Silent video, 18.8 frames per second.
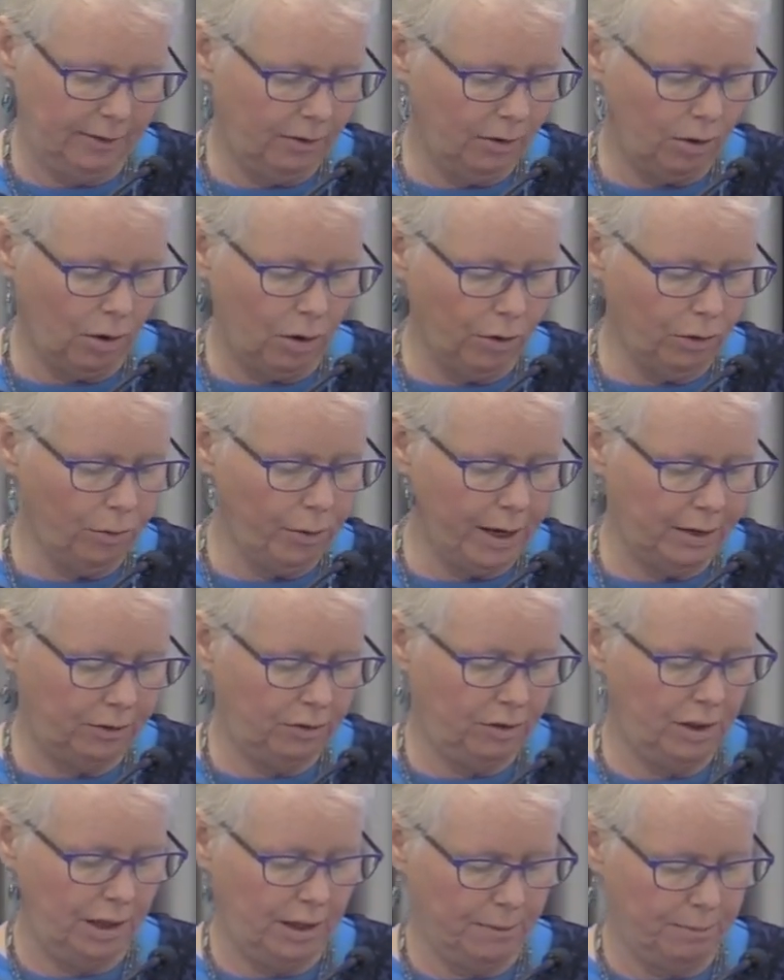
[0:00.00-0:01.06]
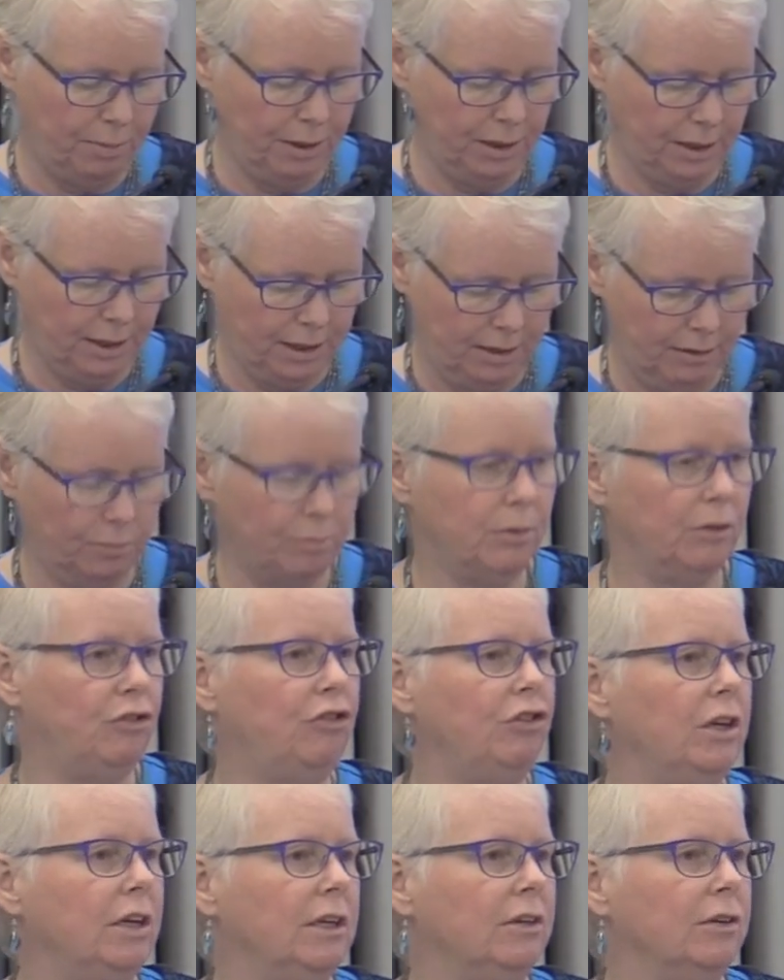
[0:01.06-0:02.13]
all the way to the ability of
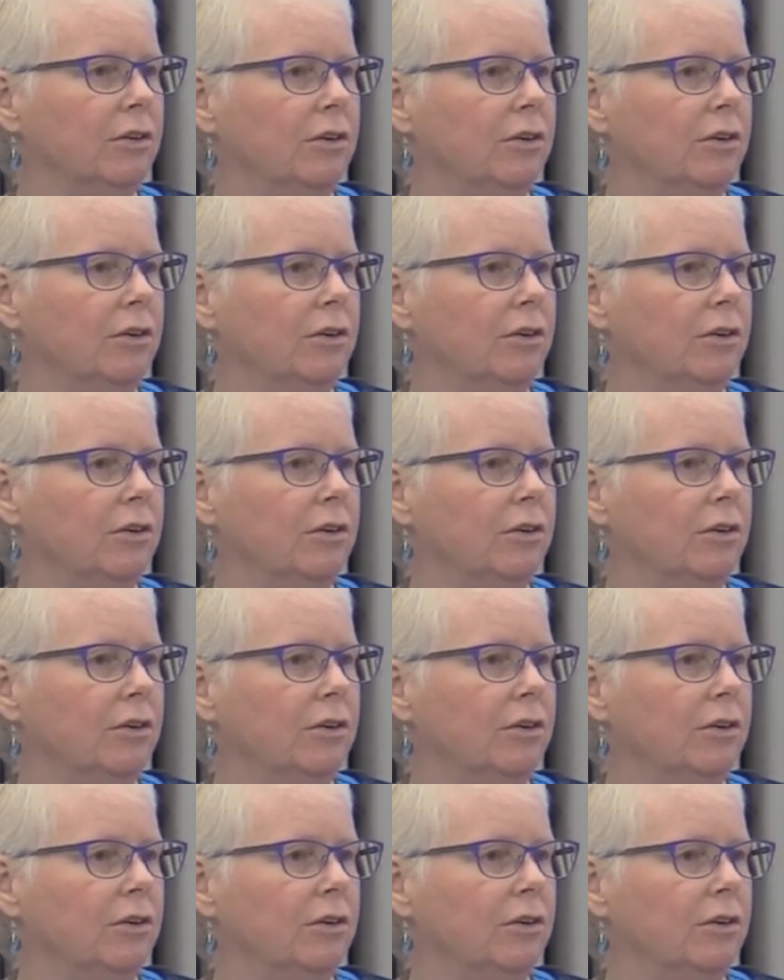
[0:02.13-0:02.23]
machine